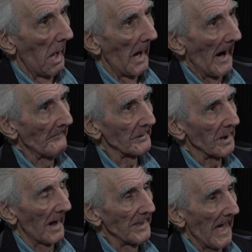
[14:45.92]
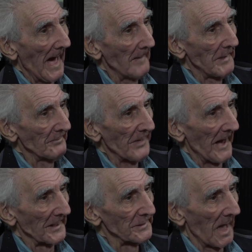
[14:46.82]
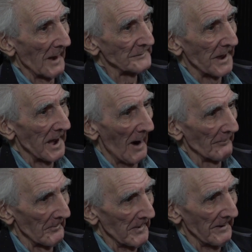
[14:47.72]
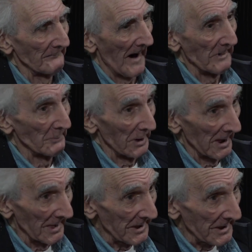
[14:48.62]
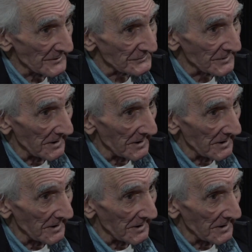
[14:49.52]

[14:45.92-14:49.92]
I've forgotten how many $1,000 they offered me if I'd re-enlist.